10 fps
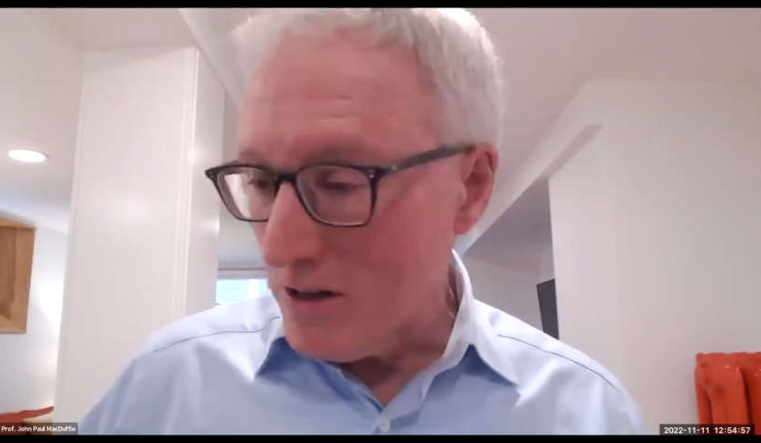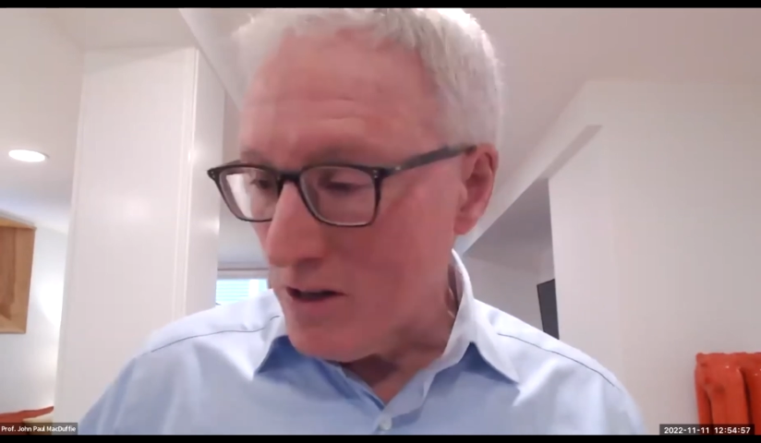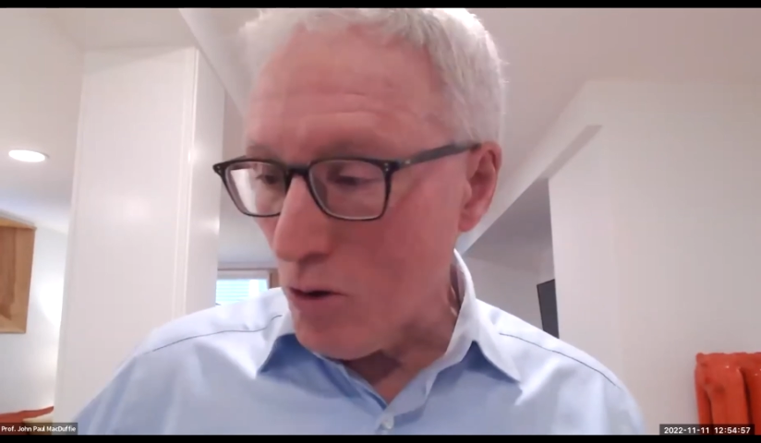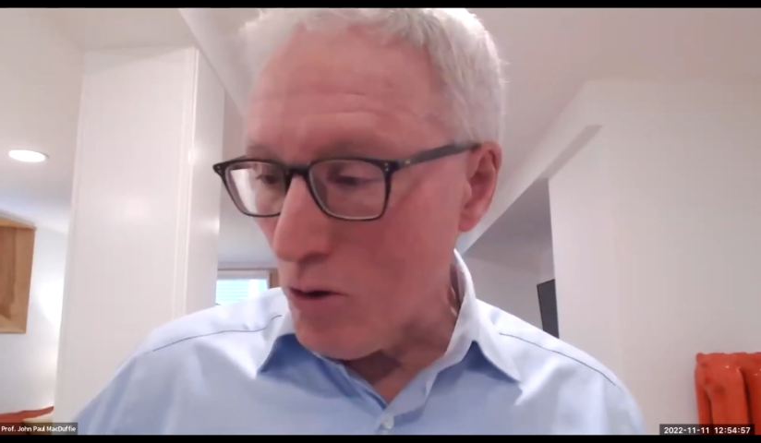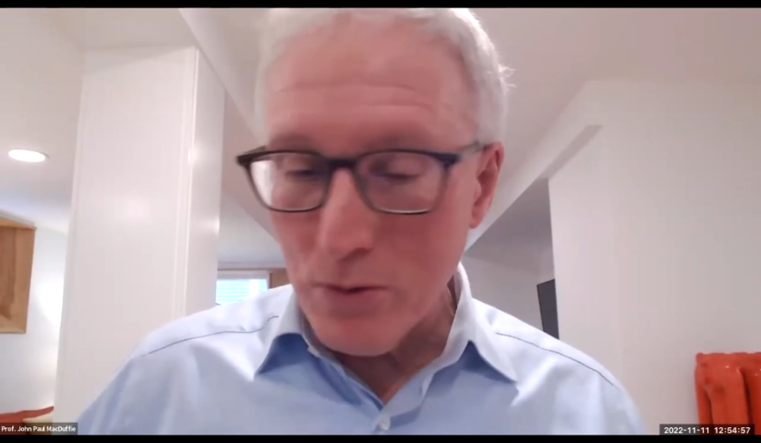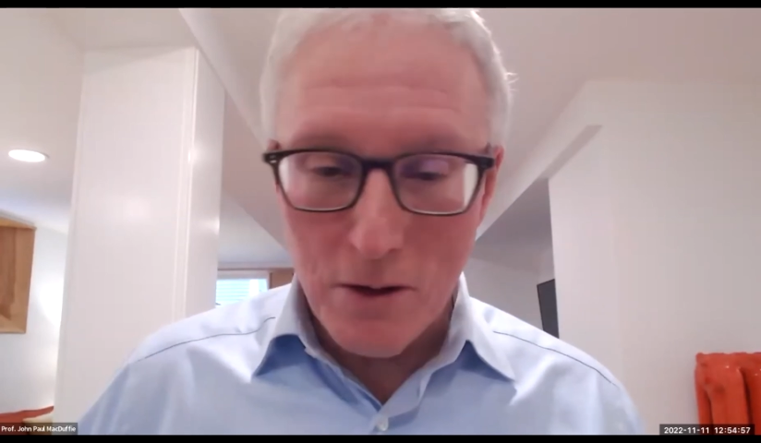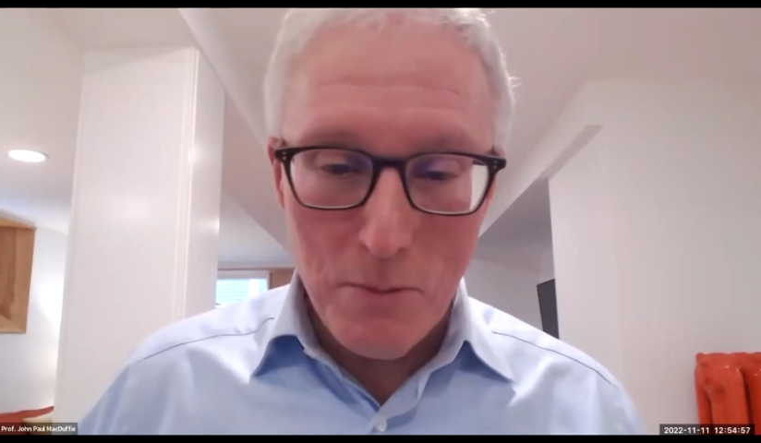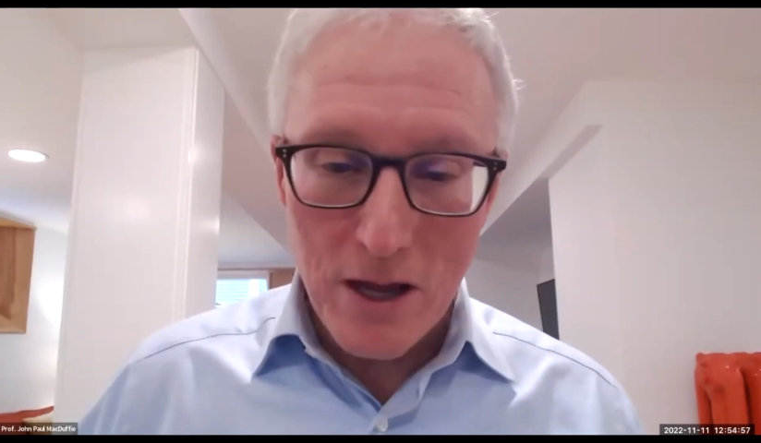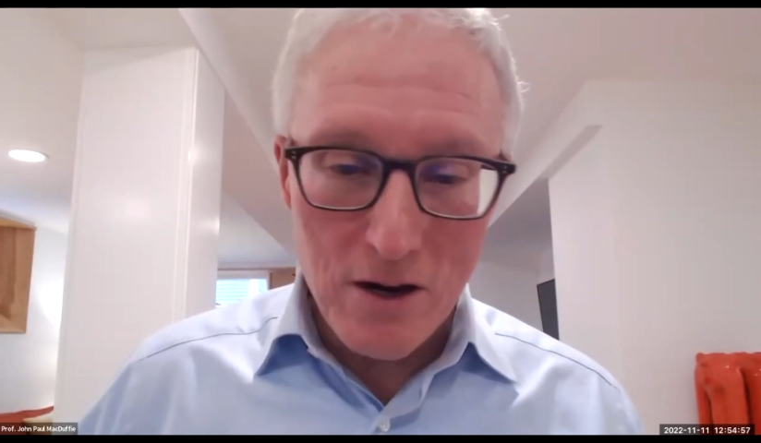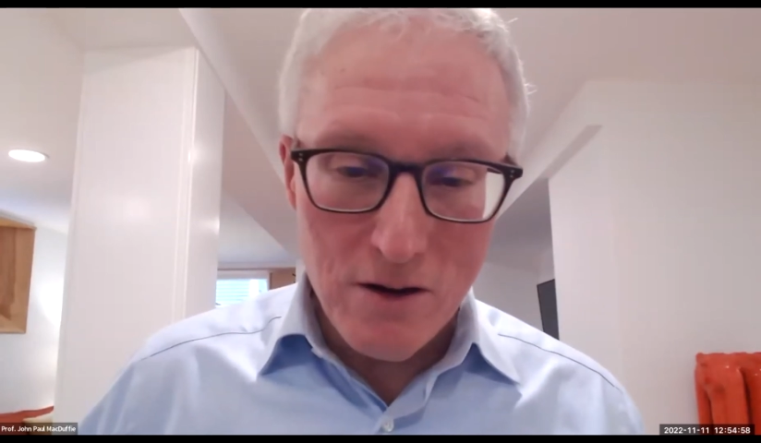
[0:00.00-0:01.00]
globally
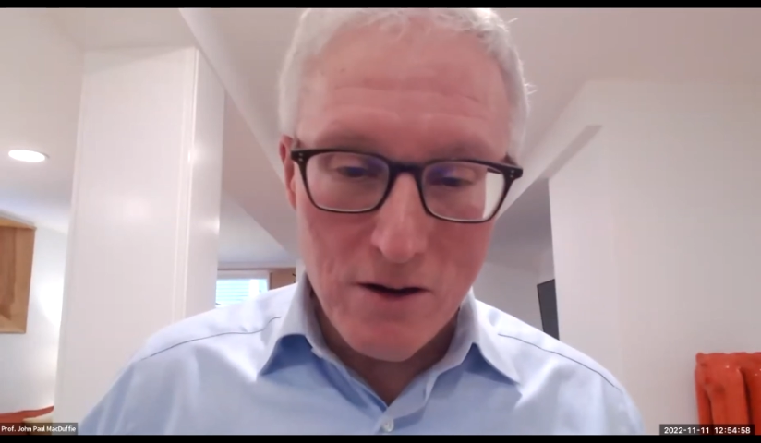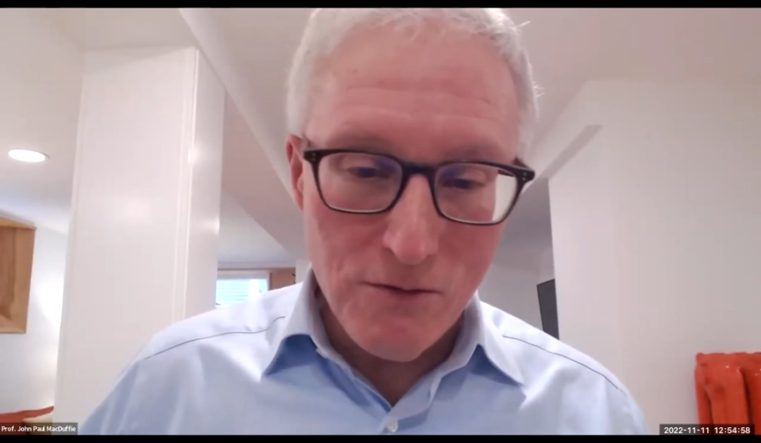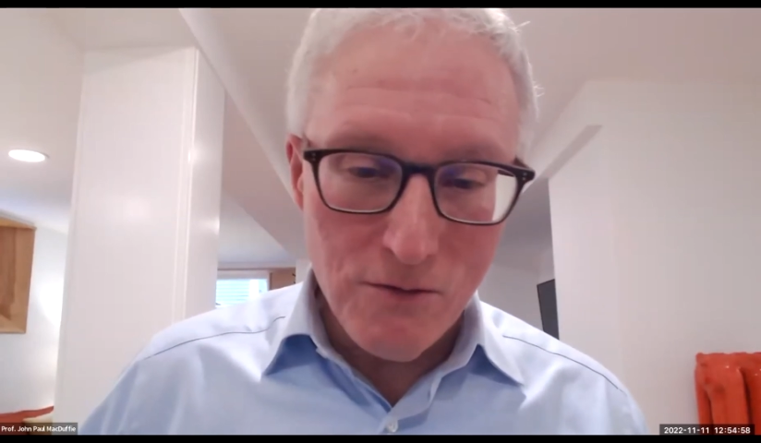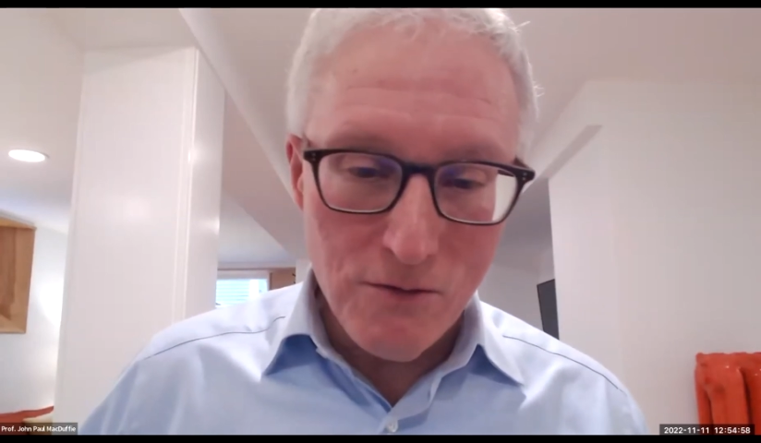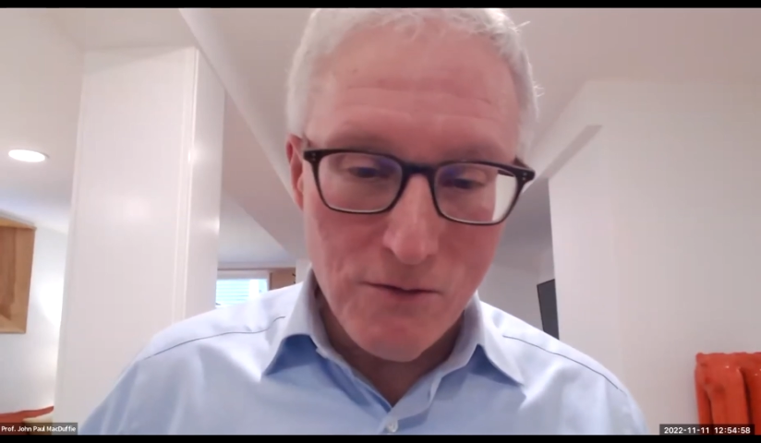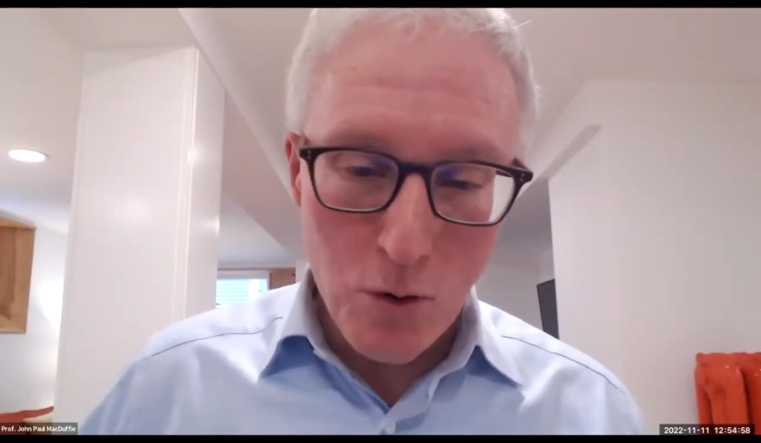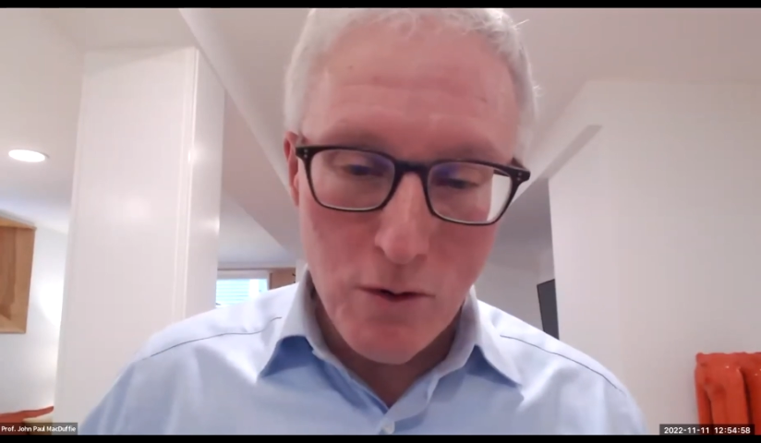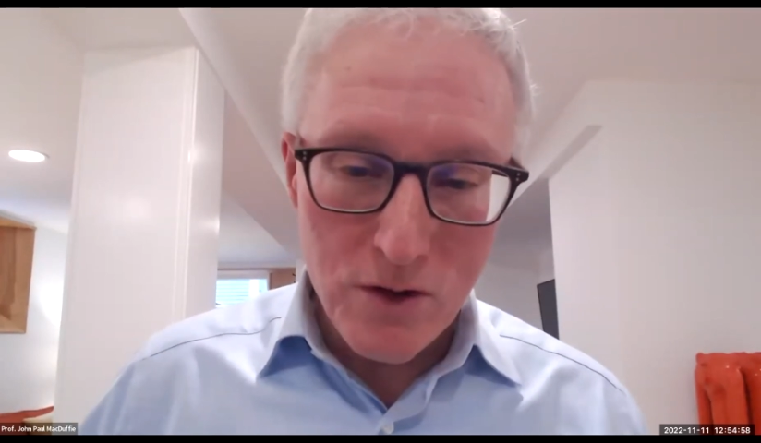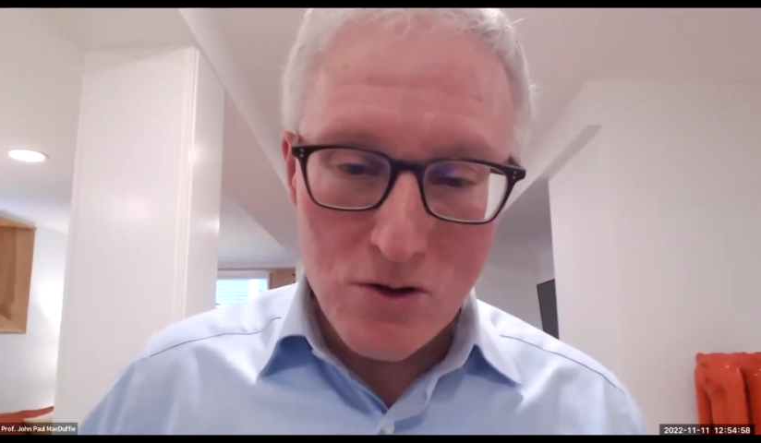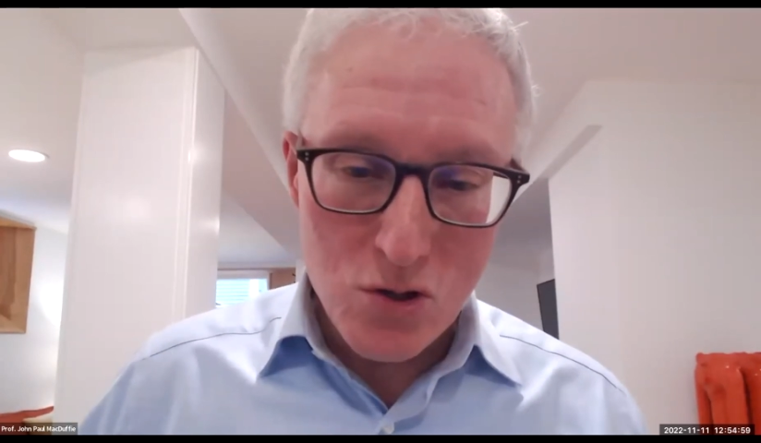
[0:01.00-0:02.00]
competitive automotive
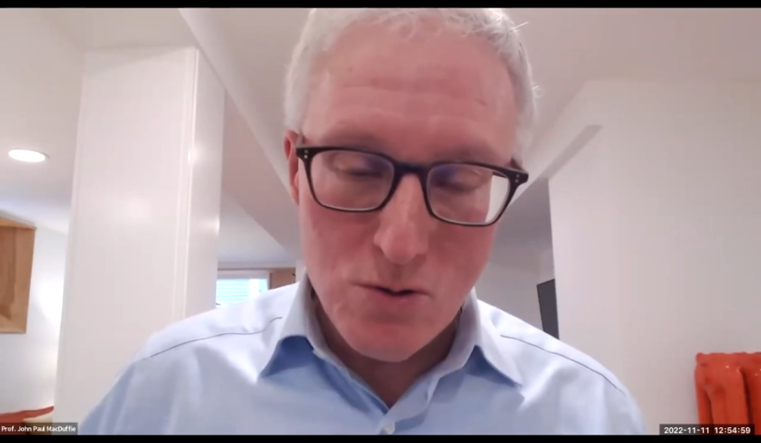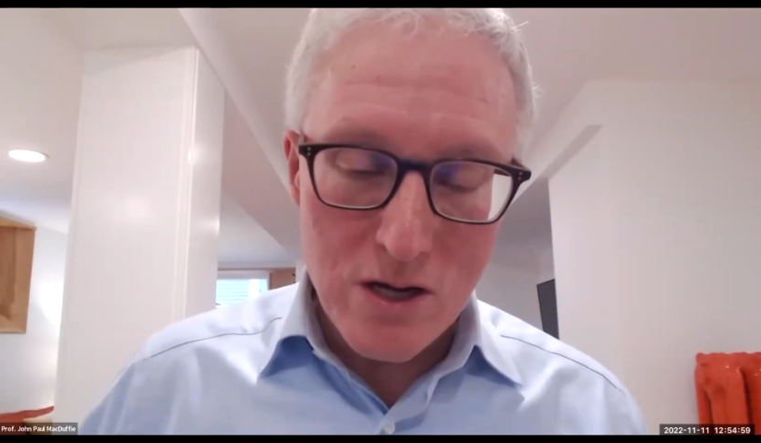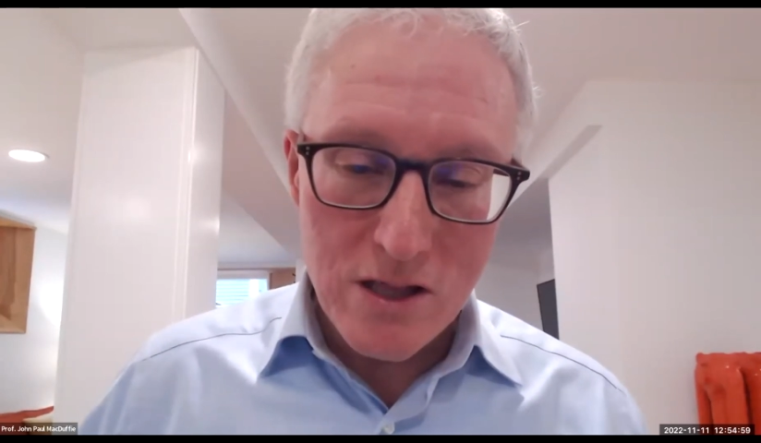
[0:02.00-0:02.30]
industry,